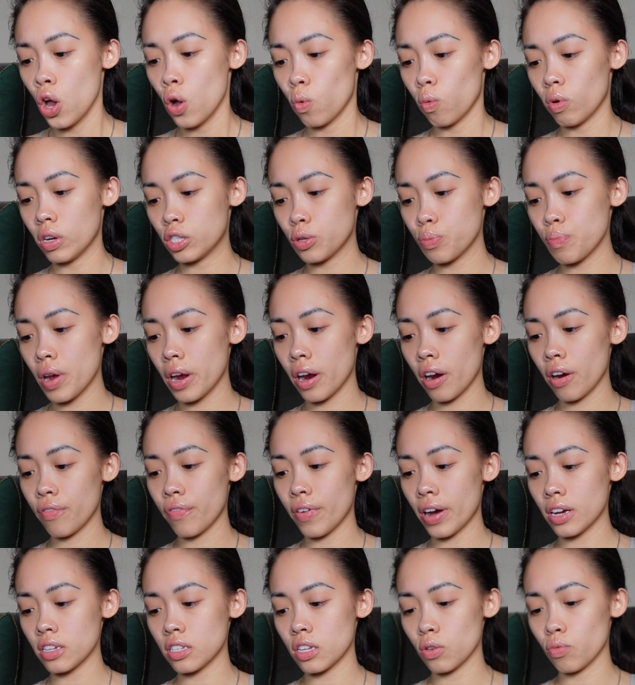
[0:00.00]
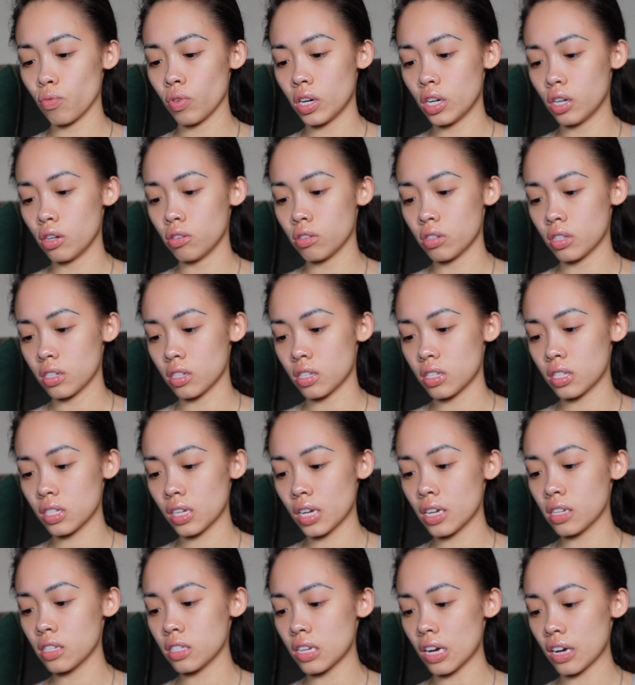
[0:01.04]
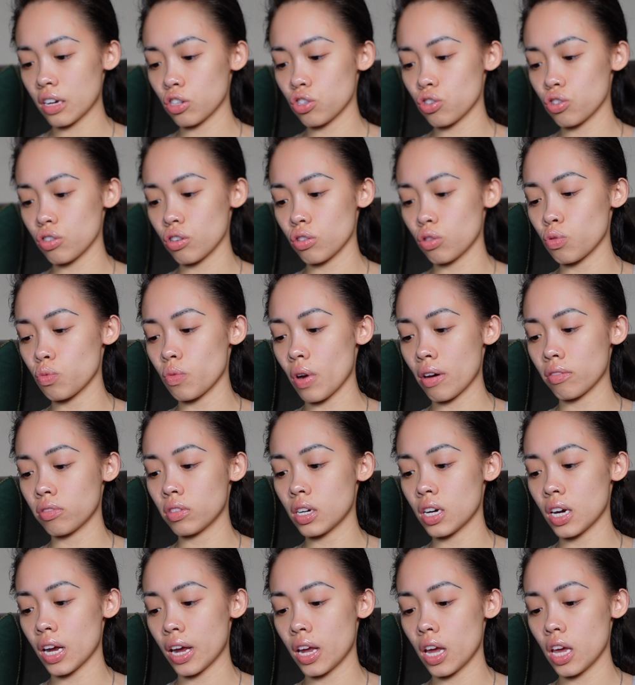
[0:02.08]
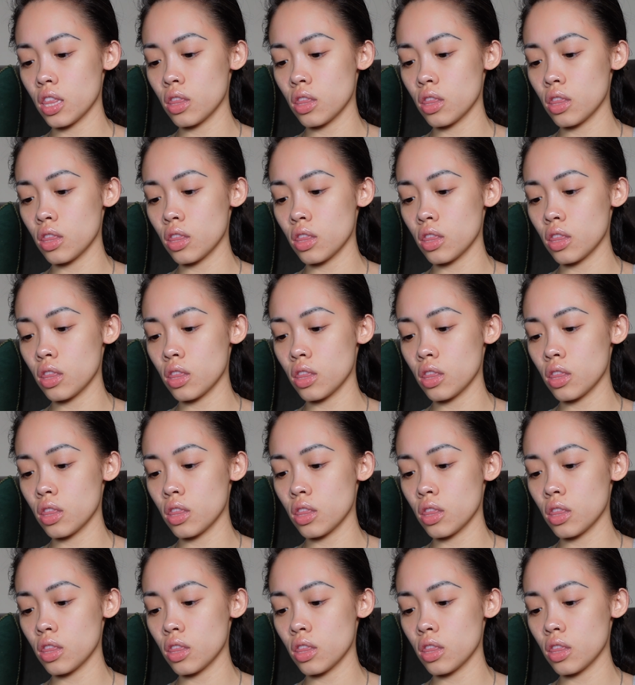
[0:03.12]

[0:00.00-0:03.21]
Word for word: which purifies and renews the skin texture throughout the night.